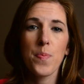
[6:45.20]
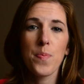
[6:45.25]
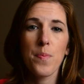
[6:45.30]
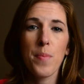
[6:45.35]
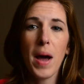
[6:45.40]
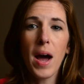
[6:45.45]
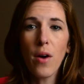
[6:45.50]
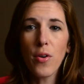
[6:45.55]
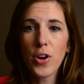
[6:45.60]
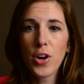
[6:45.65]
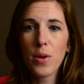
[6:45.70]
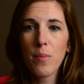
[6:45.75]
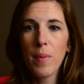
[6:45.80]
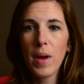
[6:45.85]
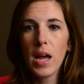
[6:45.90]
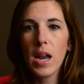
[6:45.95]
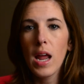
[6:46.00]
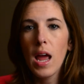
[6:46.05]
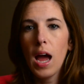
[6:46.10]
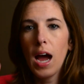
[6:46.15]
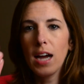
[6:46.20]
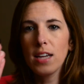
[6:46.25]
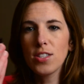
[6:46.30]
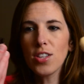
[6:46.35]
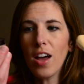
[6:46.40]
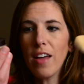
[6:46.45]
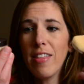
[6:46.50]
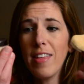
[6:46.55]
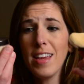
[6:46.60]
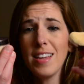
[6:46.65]
powder, but I
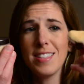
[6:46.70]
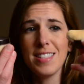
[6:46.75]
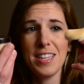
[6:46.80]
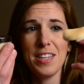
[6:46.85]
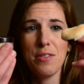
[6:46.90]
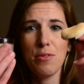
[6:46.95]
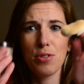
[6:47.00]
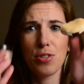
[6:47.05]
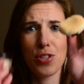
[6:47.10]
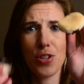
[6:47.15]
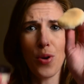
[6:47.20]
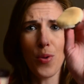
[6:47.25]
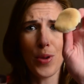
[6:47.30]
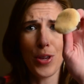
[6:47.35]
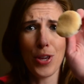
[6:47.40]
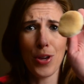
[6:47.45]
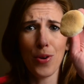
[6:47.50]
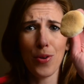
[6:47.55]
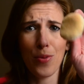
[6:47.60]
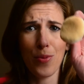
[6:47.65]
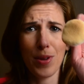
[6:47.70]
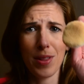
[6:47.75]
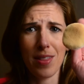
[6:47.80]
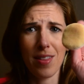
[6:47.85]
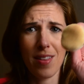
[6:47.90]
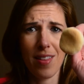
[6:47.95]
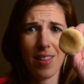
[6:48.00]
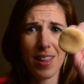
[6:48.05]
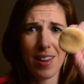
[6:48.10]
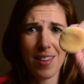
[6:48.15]
saw this and it was so cute with
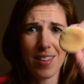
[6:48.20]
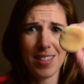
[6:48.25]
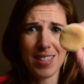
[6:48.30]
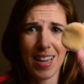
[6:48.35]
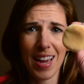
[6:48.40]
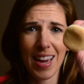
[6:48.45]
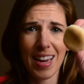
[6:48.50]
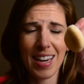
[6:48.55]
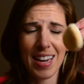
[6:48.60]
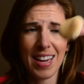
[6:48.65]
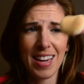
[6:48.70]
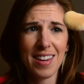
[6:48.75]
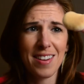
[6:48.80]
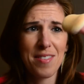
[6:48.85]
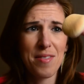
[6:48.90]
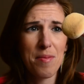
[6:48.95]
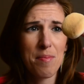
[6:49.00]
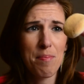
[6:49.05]
the little tiny